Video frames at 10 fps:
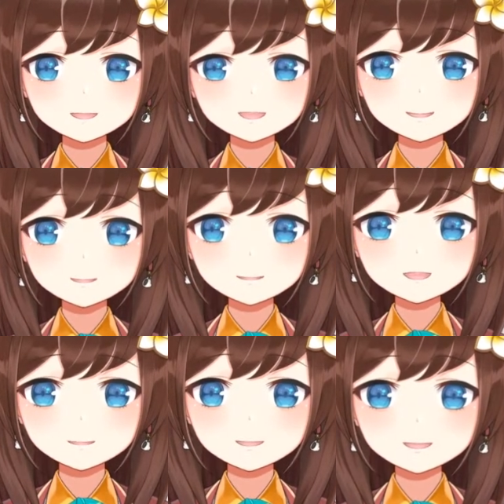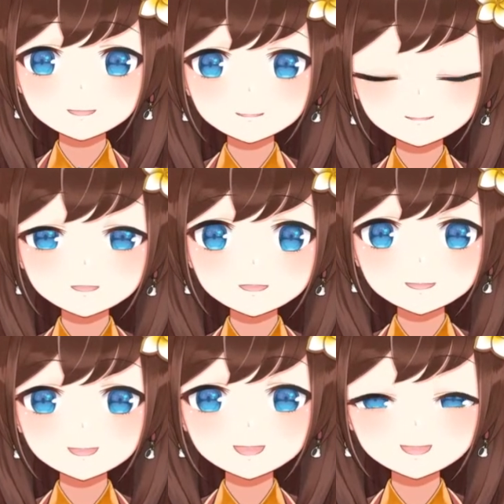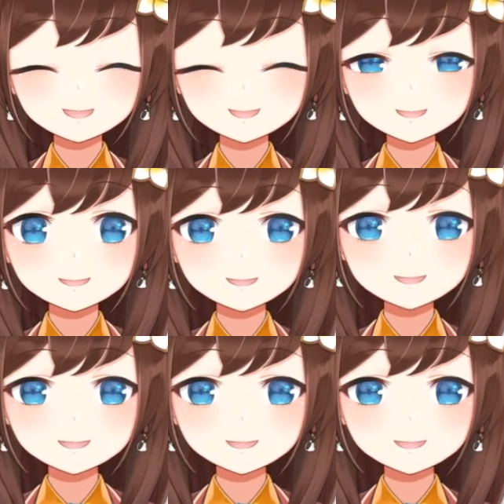through my Twitter from the early days, you'll see it.